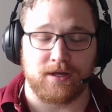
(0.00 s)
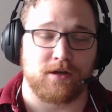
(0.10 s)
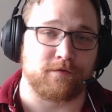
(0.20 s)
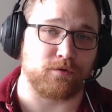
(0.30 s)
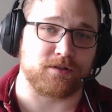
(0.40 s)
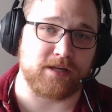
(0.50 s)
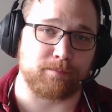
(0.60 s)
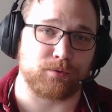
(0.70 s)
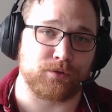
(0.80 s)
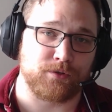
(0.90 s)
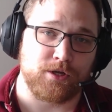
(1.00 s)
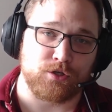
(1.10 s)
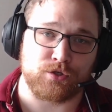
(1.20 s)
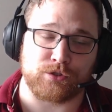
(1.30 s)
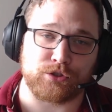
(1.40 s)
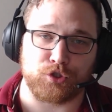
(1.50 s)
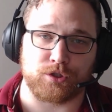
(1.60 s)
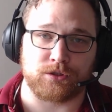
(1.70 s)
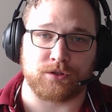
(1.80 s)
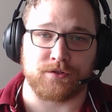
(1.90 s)
For example, certain
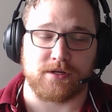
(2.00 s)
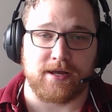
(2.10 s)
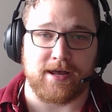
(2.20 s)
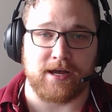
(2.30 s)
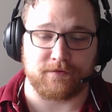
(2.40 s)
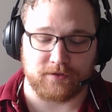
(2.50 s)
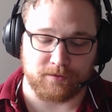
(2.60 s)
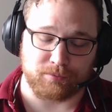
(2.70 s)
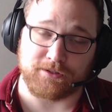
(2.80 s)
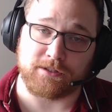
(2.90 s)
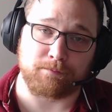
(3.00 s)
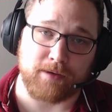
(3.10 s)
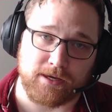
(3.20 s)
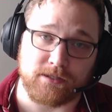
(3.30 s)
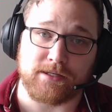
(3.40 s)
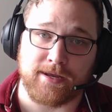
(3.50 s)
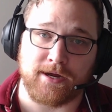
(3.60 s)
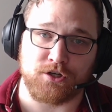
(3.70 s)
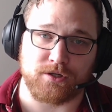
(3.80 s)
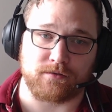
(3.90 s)
journals have completely banned
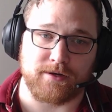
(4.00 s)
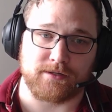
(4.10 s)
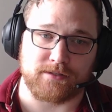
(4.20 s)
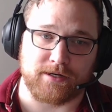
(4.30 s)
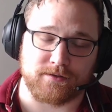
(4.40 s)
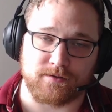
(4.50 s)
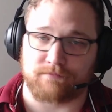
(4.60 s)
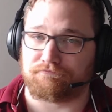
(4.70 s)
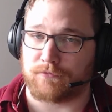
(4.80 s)
AI-generated text.